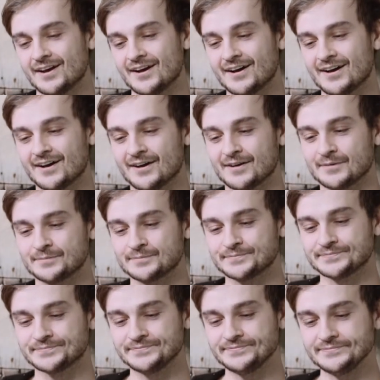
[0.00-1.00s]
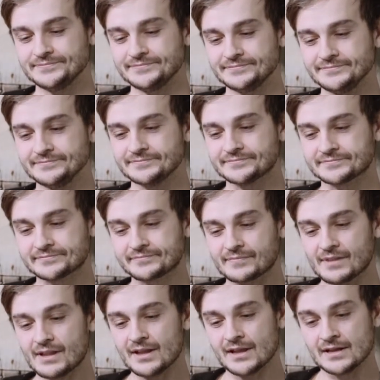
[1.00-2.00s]
And
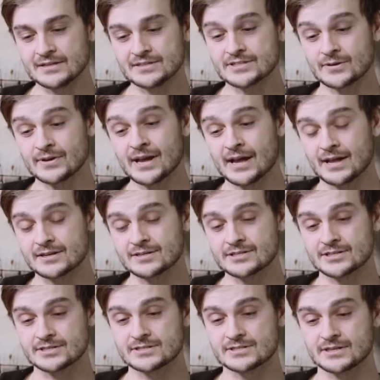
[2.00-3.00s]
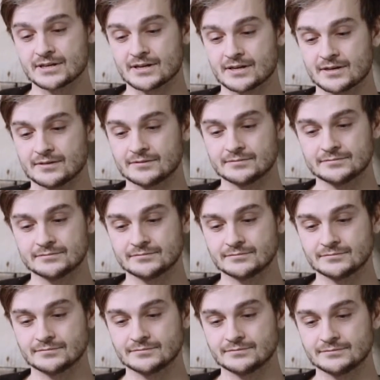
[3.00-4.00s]
so, yeah, it's just,
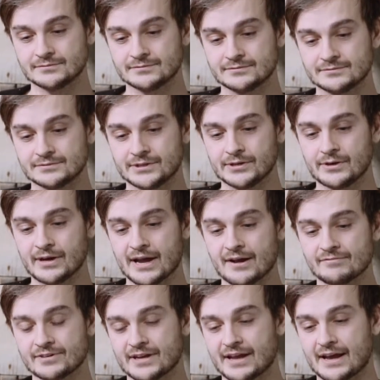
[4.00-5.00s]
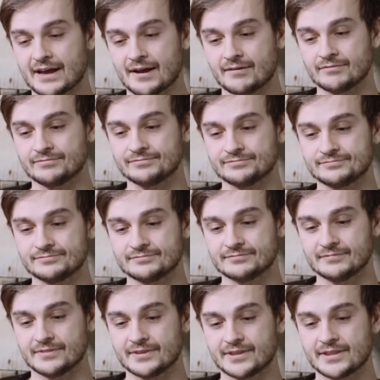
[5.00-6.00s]
you have to have
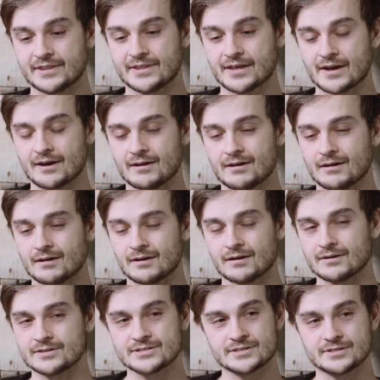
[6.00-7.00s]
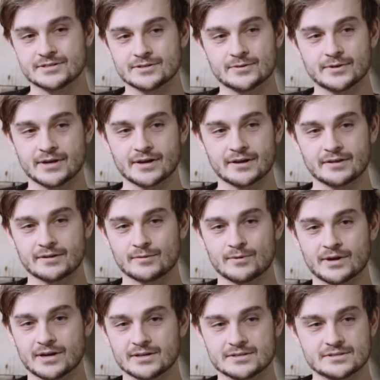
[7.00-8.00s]
that hunger to do it.
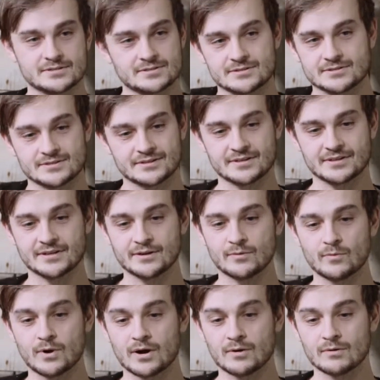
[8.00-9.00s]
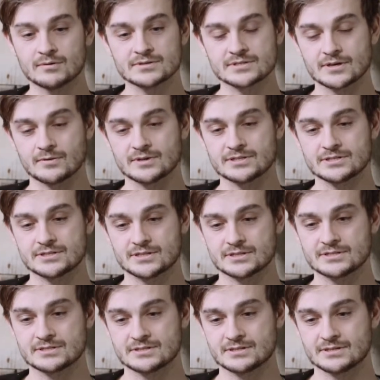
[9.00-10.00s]
Otherwise you won't. So it's
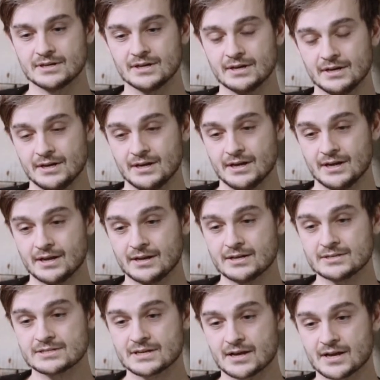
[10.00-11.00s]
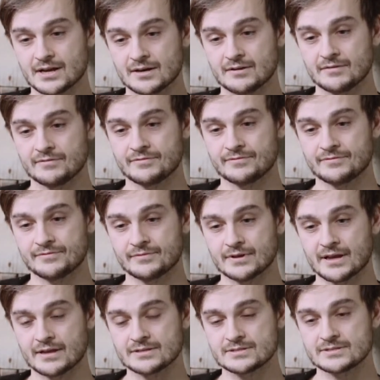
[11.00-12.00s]
just, it is kind of,
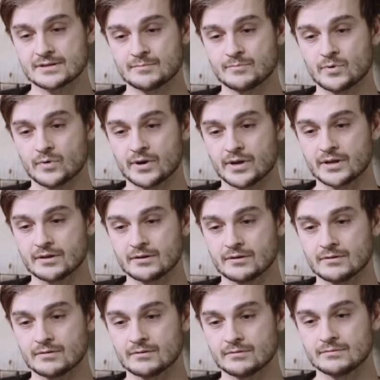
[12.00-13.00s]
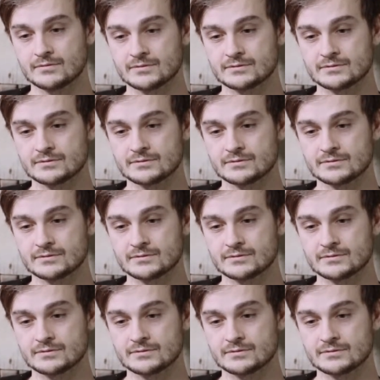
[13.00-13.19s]
at some point you